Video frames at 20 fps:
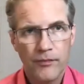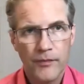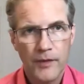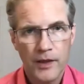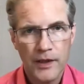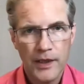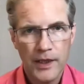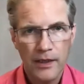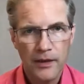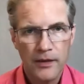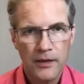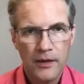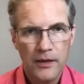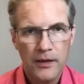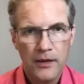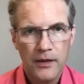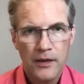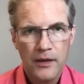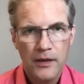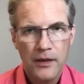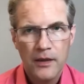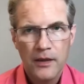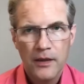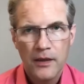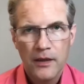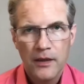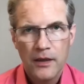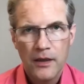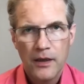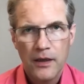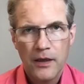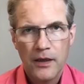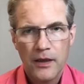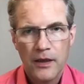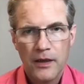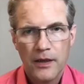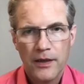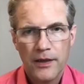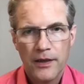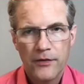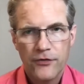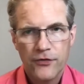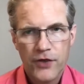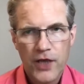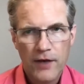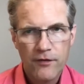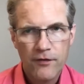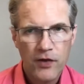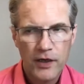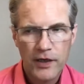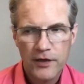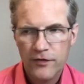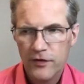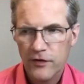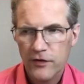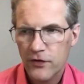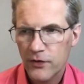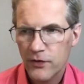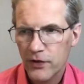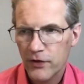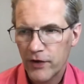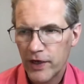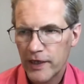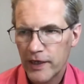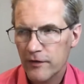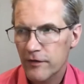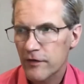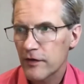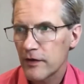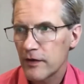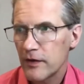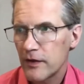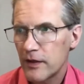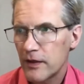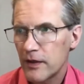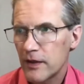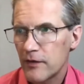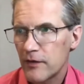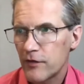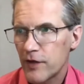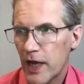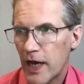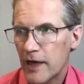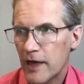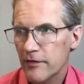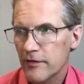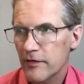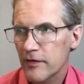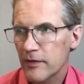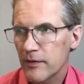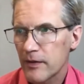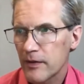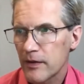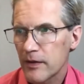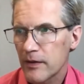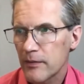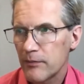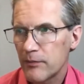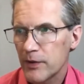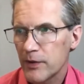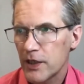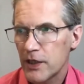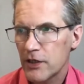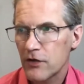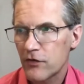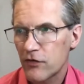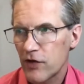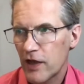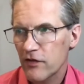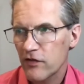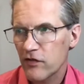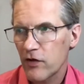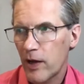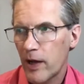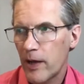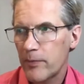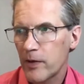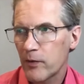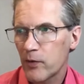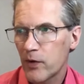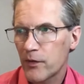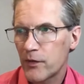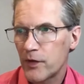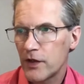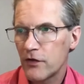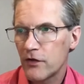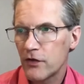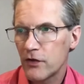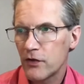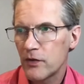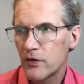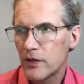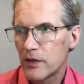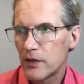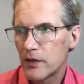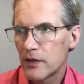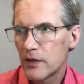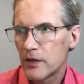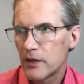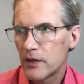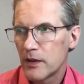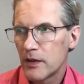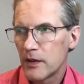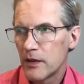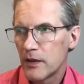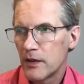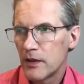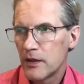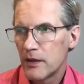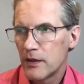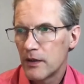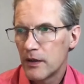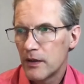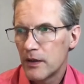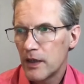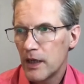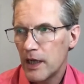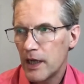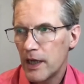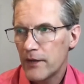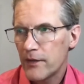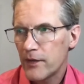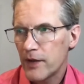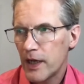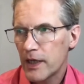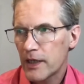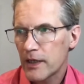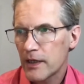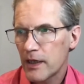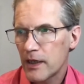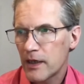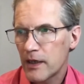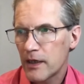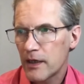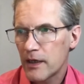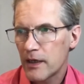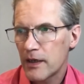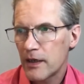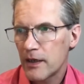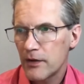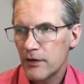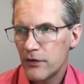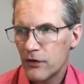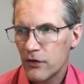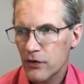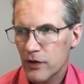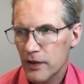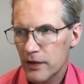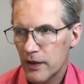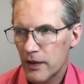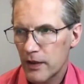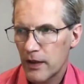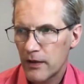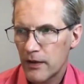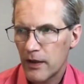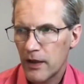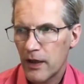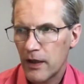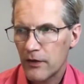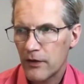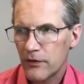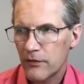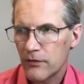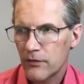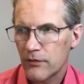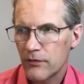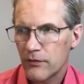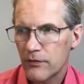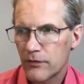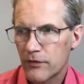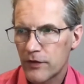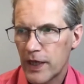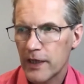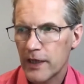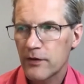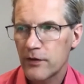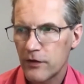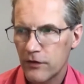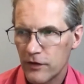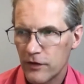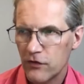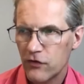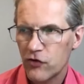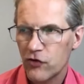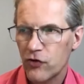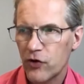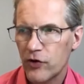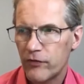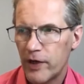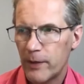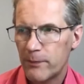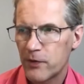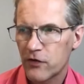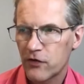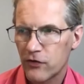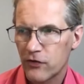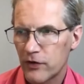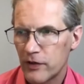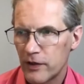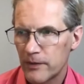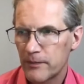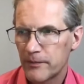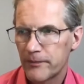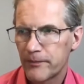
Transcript: Yeah. So you have to listen to the greats of jazz, begin transcribing what they do, and then you can take this into your repertory.